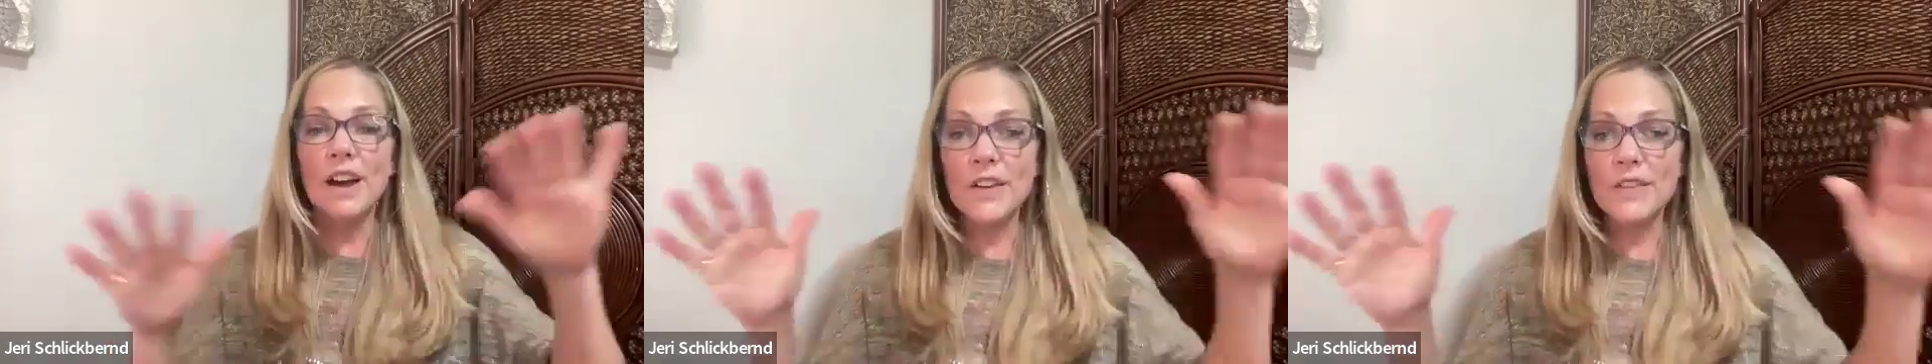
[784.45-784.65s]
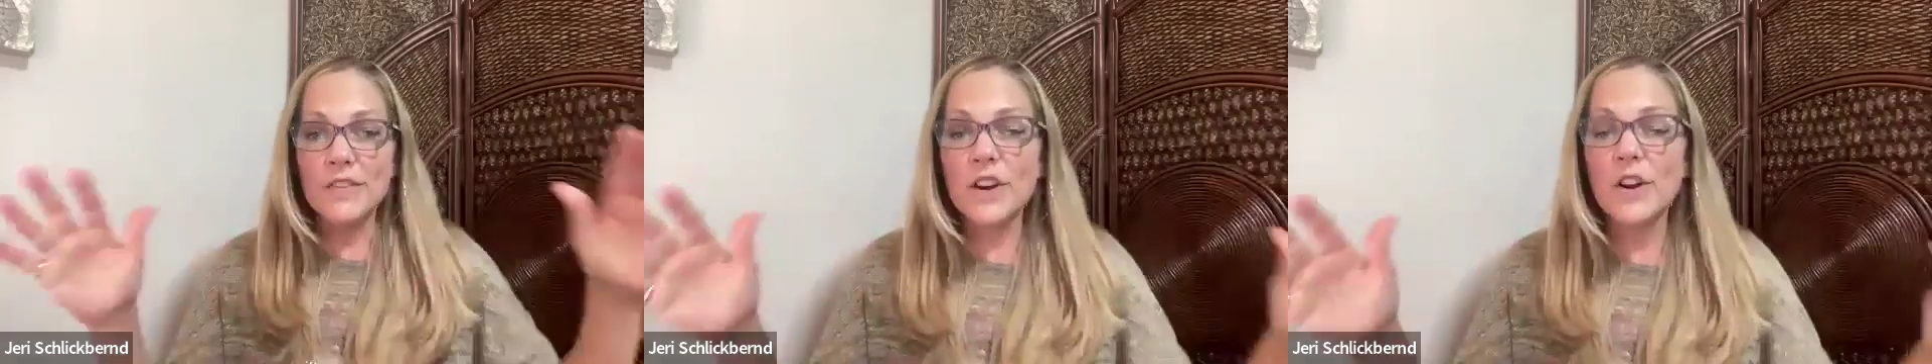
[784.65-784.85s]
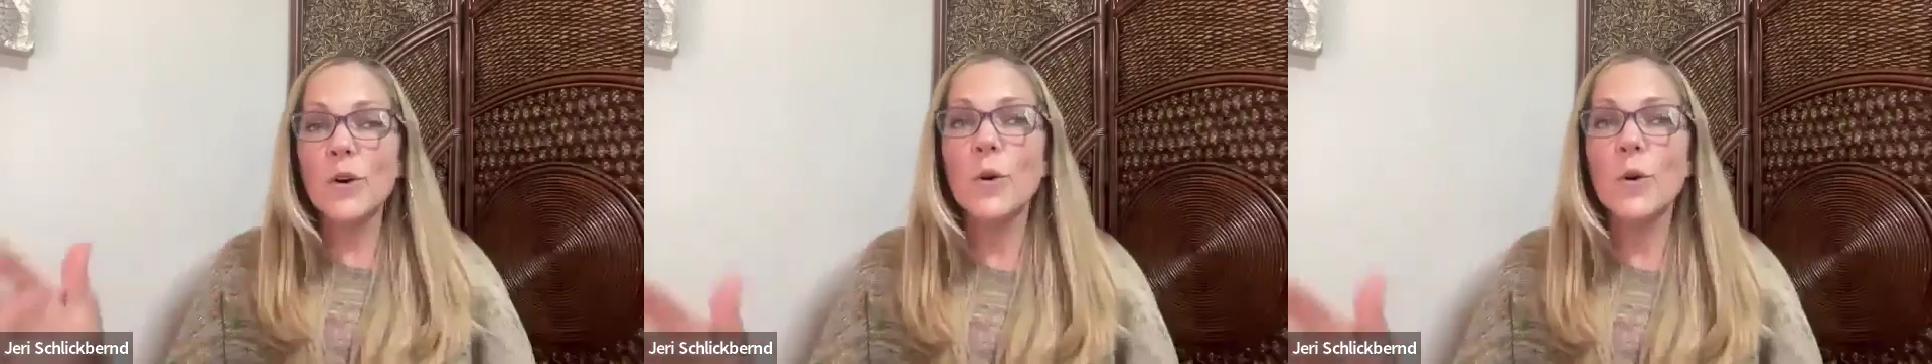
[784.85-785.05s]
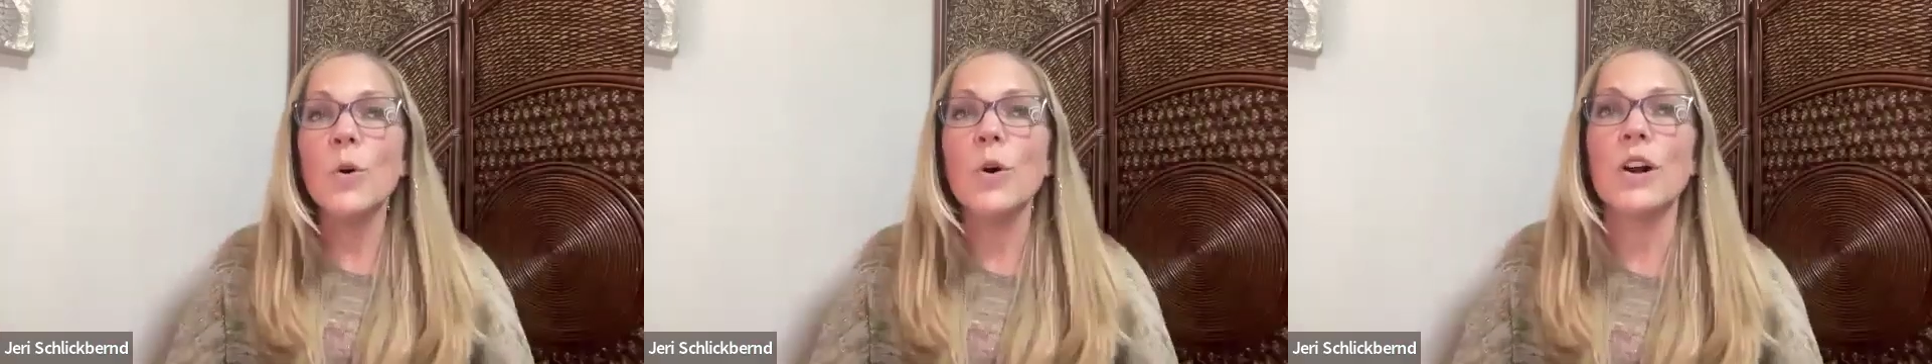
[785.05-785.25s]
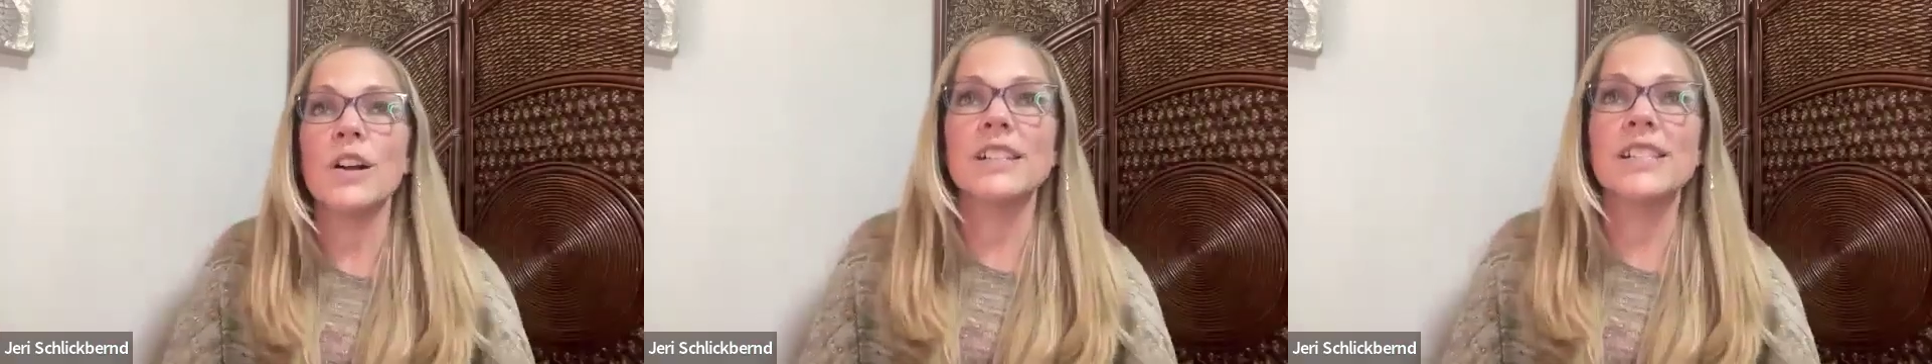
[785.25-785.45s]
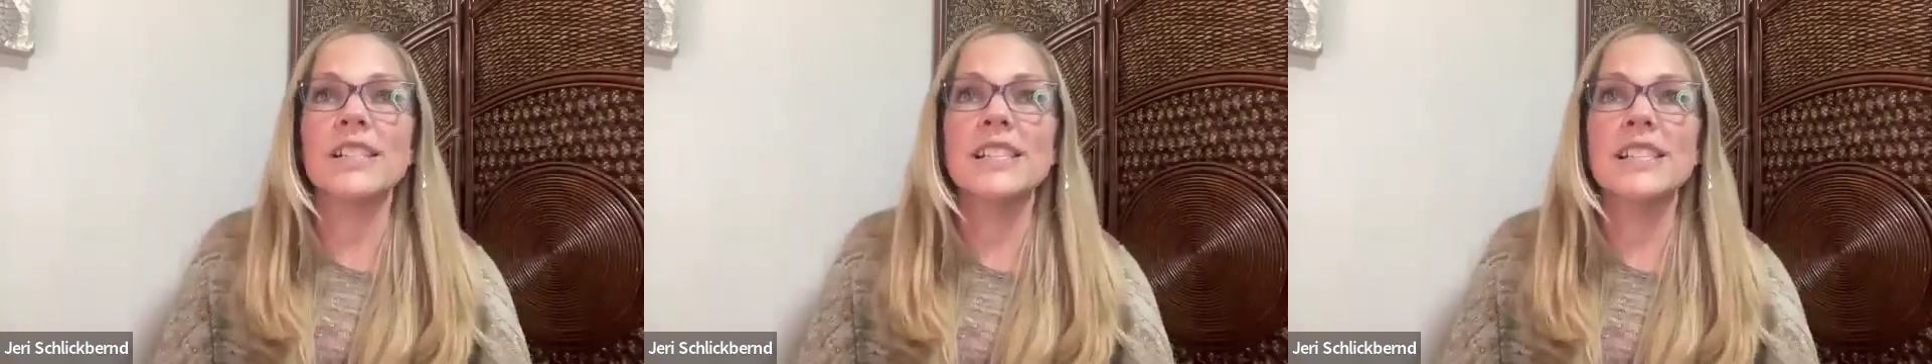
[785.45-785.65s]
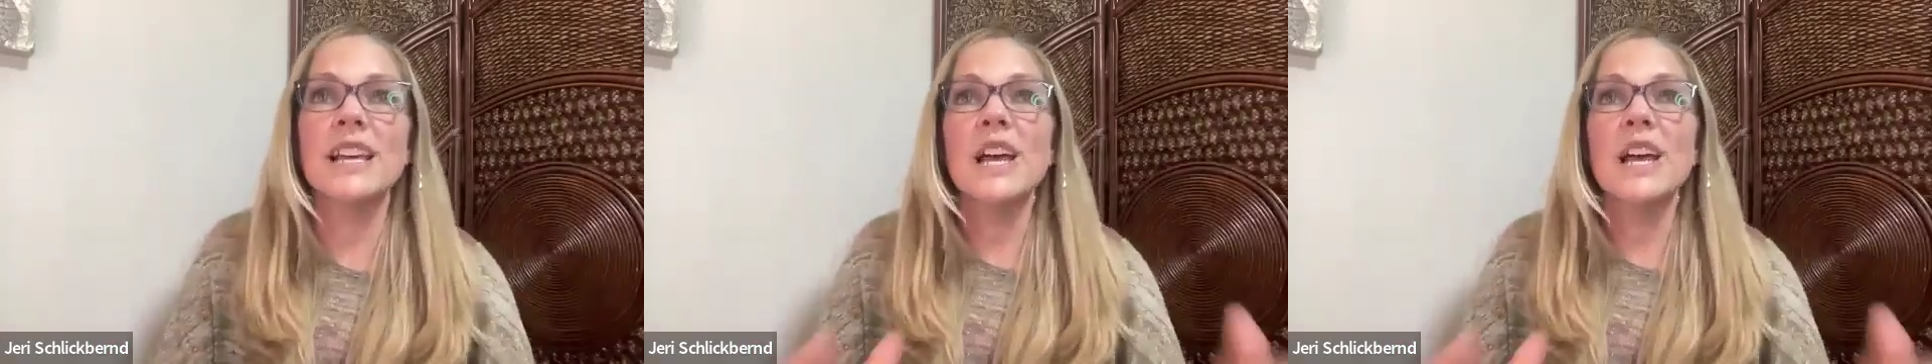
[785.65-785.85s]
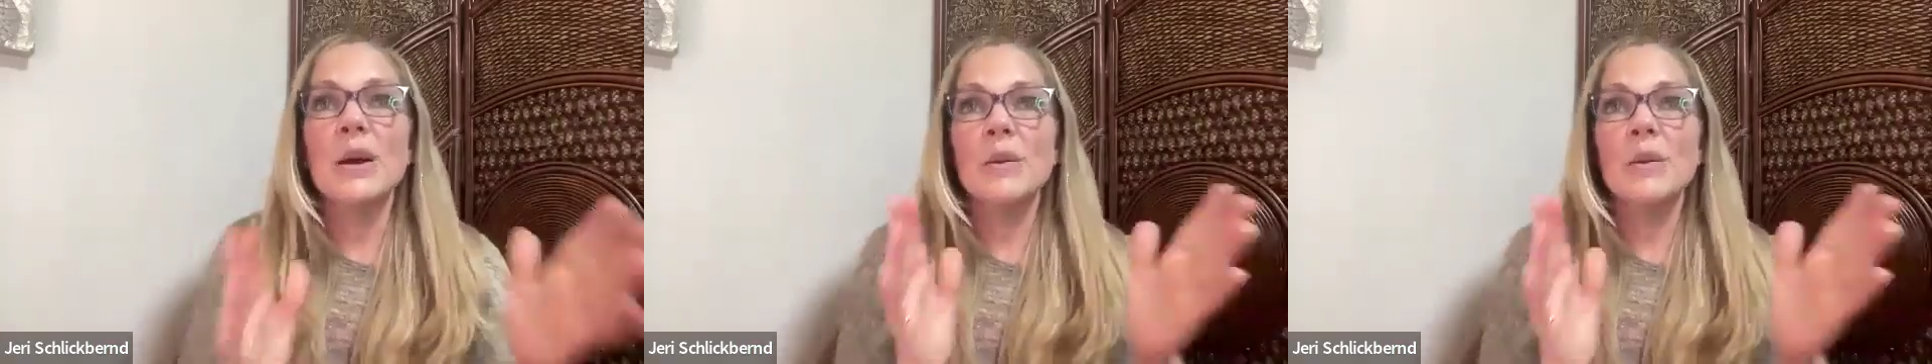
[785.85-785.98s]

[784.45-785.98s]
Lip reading: Of course,